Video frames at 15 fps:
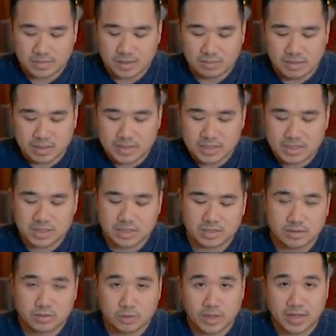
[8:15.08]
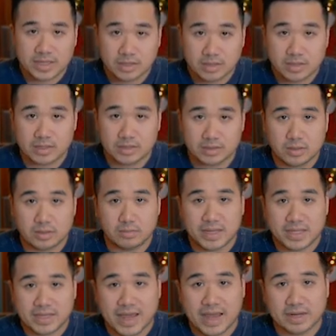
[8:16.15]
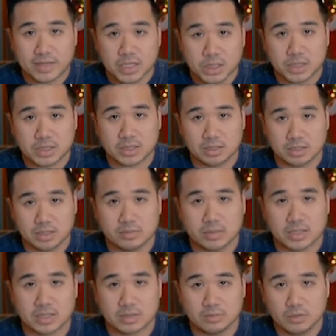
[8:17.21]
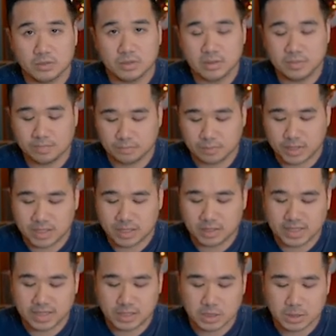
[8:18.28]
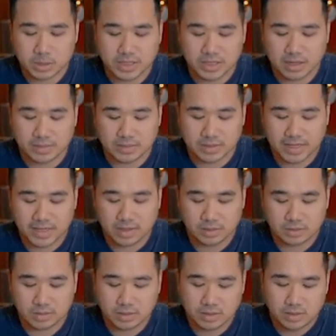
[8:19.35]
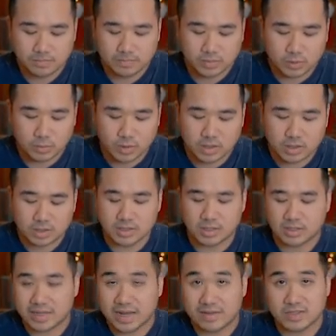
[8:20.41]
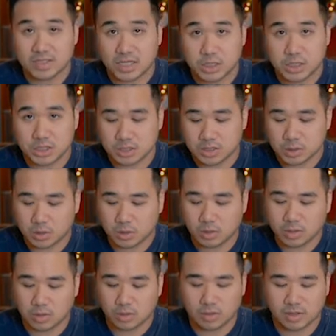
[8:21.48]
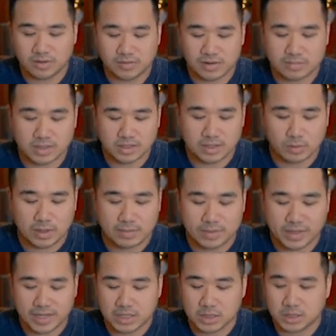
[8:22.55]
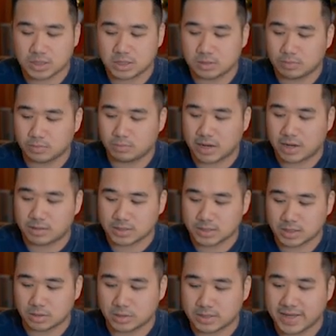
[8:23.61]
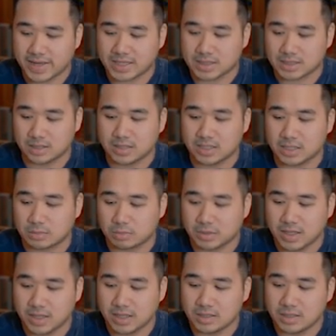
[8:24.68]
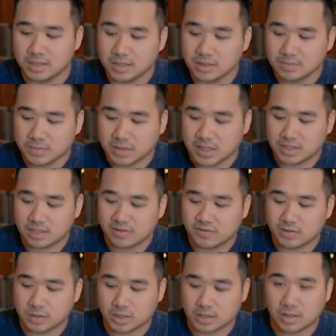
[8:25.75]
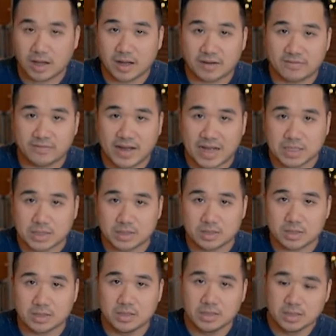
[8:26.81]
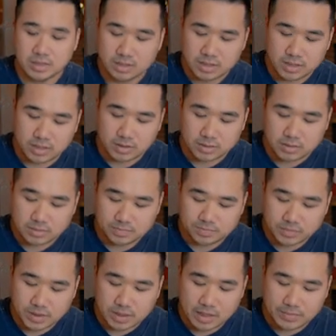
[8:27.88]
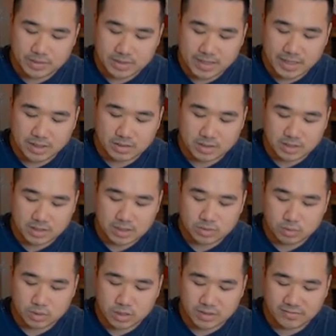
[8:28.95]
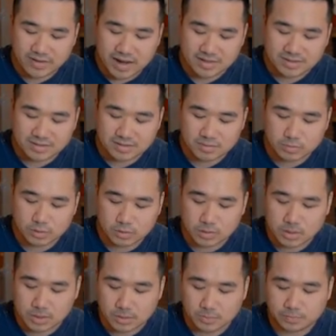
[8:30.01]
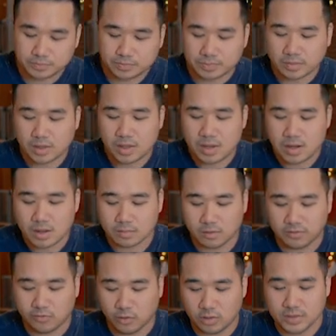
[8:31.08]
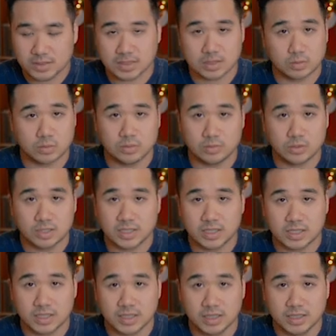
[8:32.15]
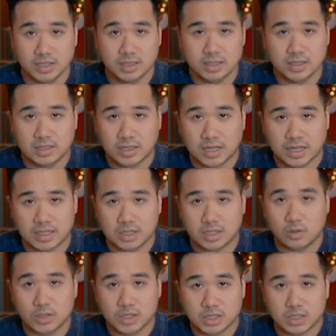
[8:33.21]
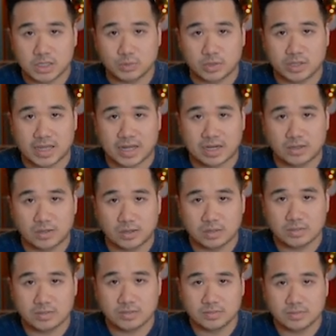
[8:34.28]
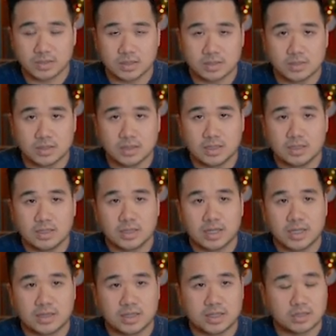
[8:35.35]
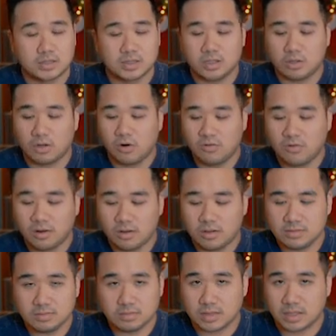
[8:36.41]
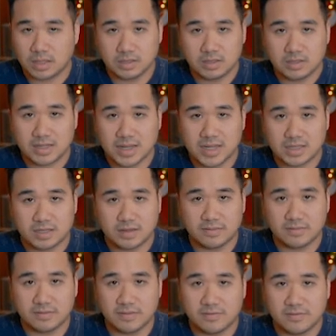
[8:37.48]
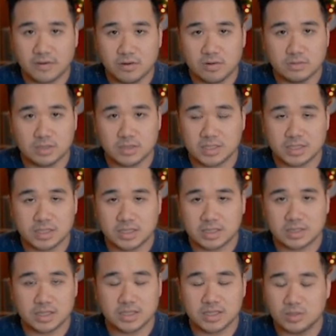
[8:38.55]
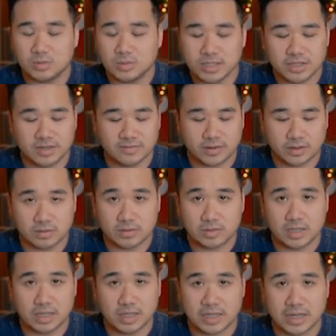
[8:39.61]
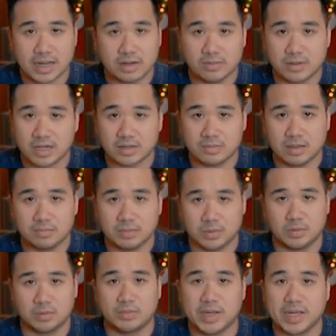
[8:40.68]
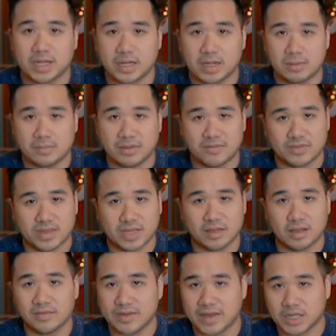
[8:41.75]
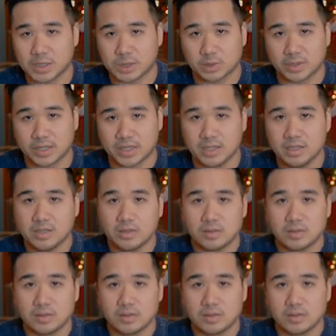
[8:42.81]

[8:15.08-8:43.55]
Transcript: Maybe it's just to create the, you know, make the animations a little bit smoother. But here I can just flick up and down, whether in the navigation drawer or if I'm in a web page just browsing through text on ESPN. It just feels a lot faster, you know, up and down, and it's just really fast and smooth. So performance has been really good. No issues with that at all. And then, you know, overall, other than that, the phone is it's a really good phone. I recommend people to pick it up if they love Android